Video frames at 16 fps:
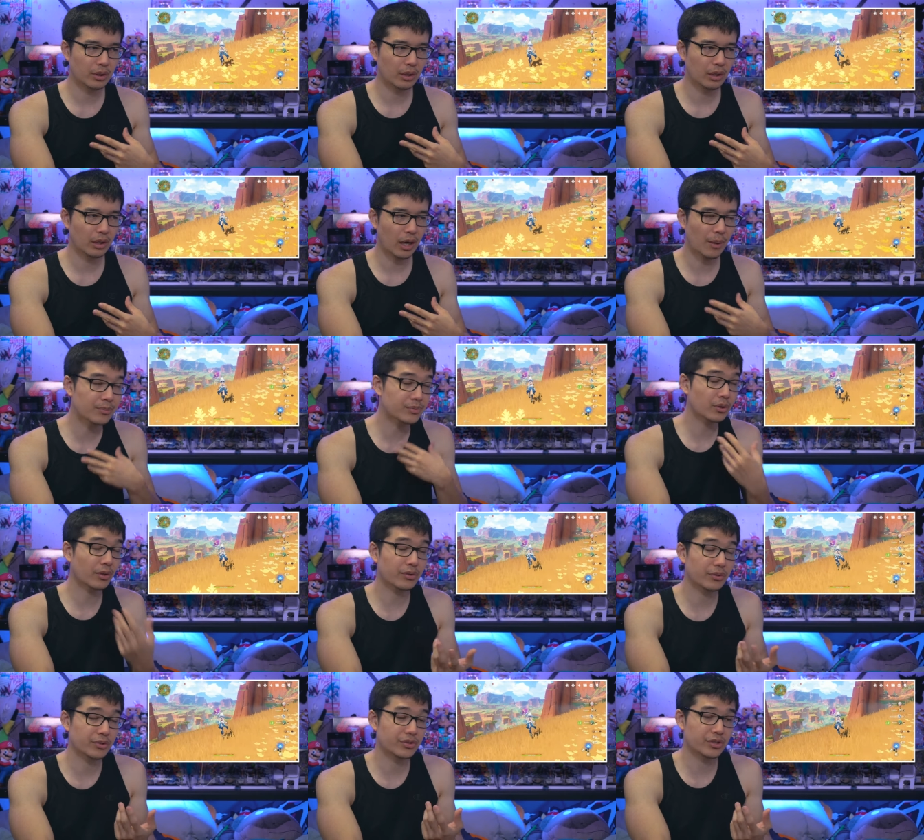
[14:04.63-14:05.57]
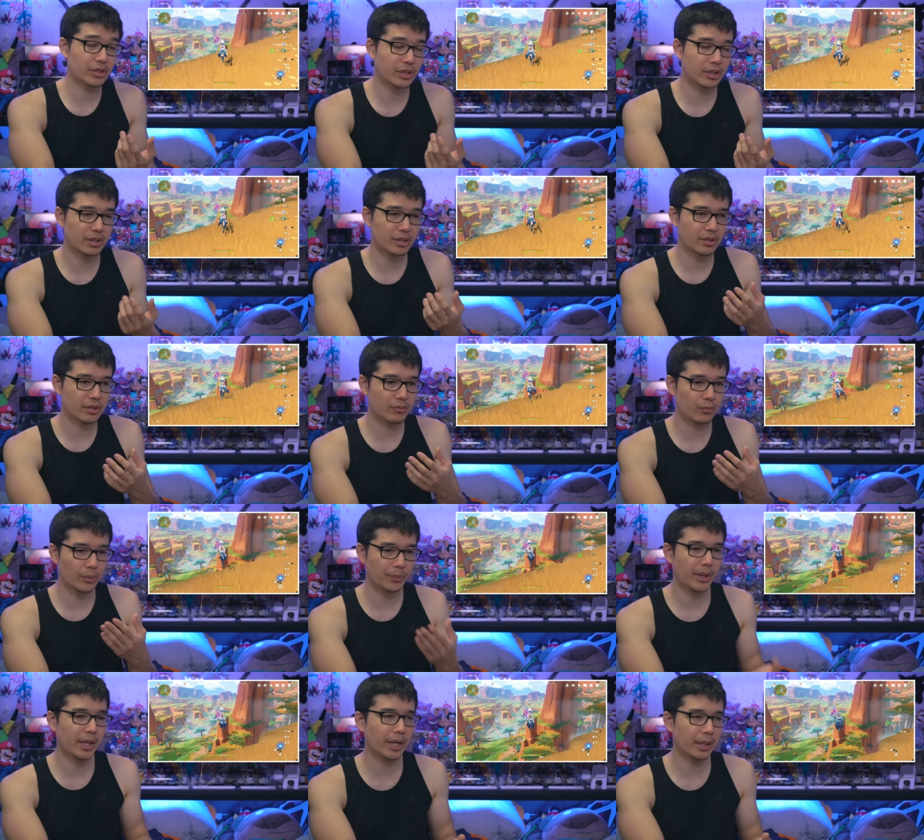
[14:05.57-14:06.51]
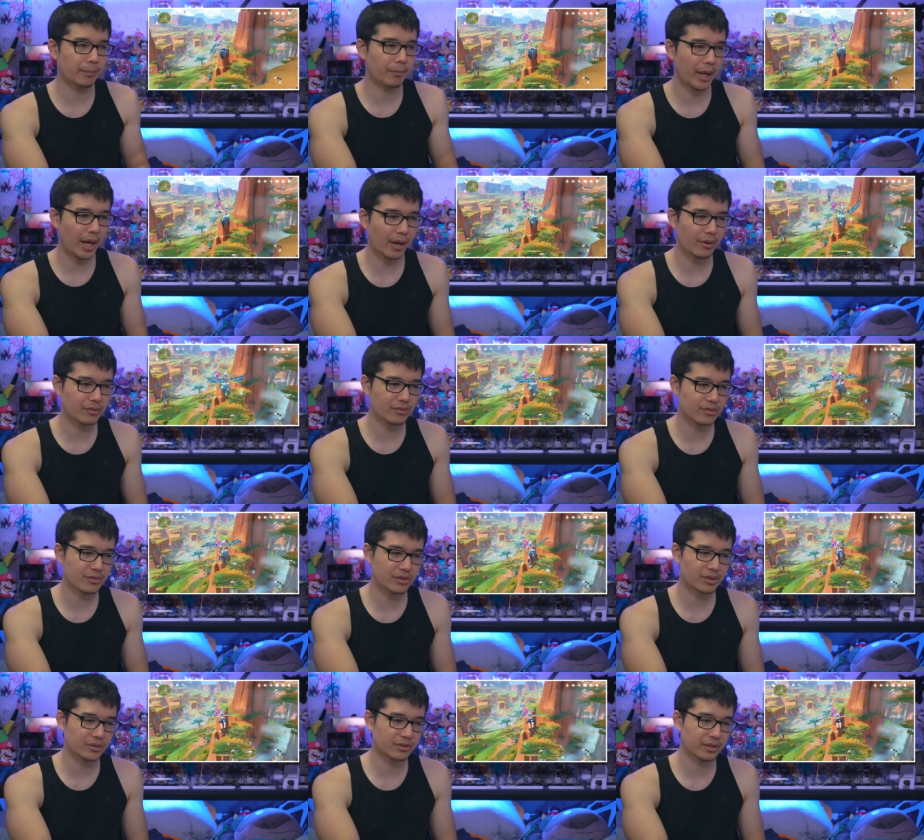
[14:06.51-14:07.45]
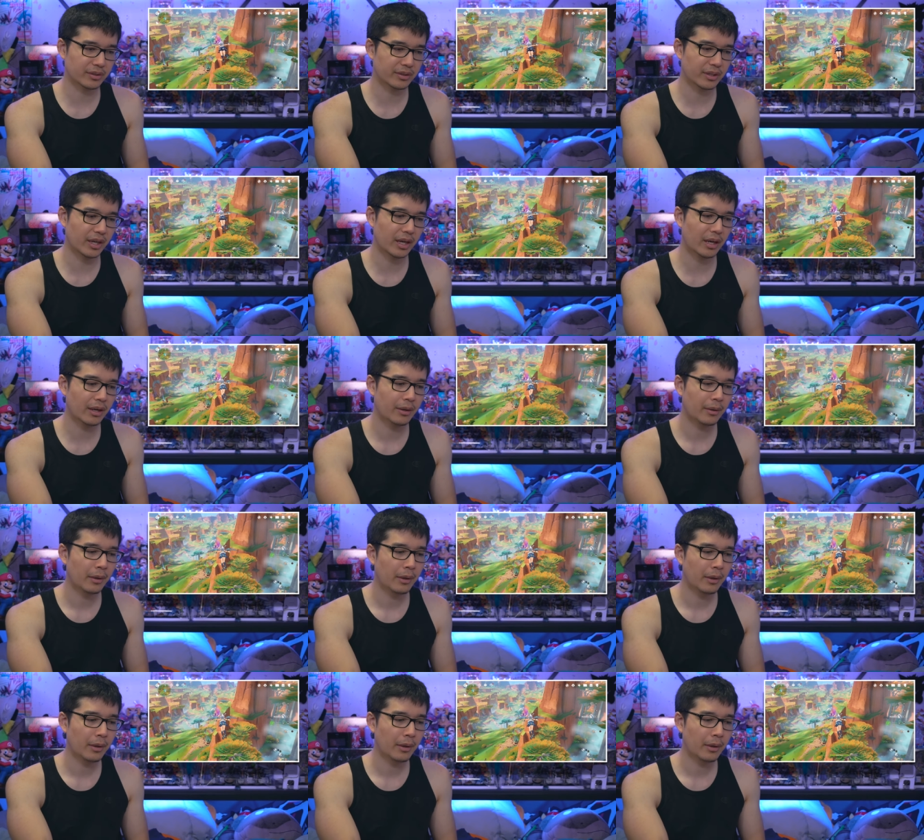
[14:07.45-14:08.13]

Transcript: uh, I'm starting to see repeating patterns and such like that.